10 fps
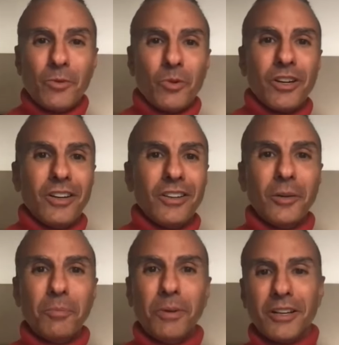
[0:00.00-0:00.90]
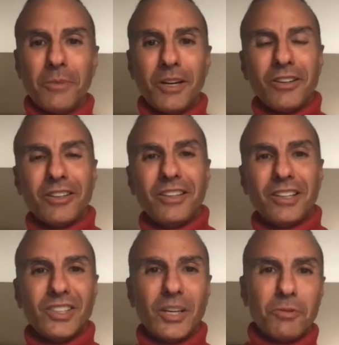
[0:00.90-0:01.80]
We're hung up on American
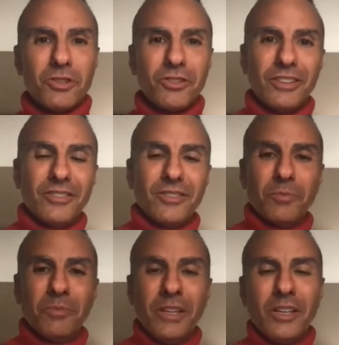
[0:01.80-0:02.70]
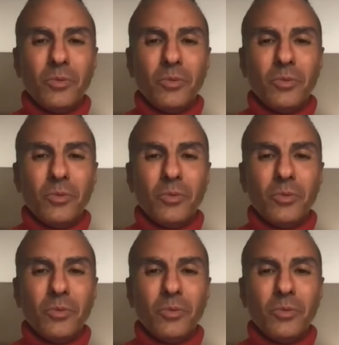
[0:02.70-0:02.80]
exceptionalism.